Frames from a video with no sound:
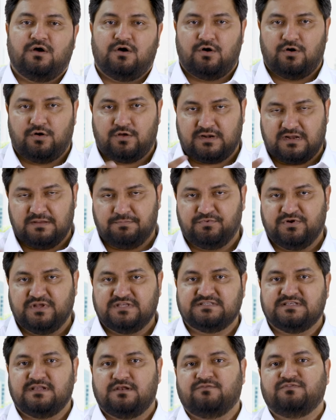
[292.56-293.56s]
or
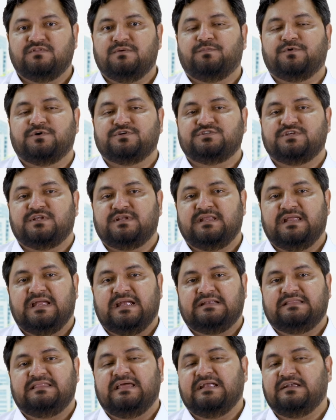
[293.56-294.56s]
appraisal of the person
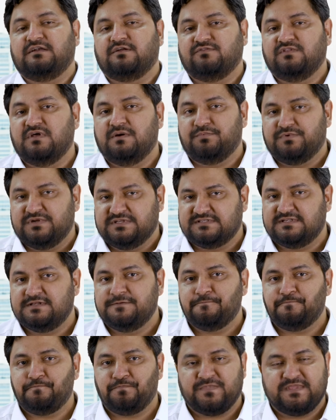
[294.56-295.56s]
at the end of the appraisal
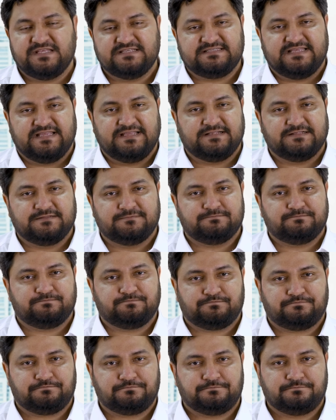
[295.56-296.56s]

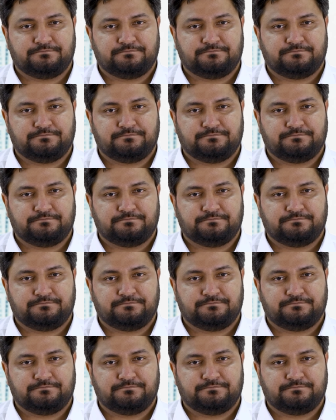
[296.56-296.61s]
cycle.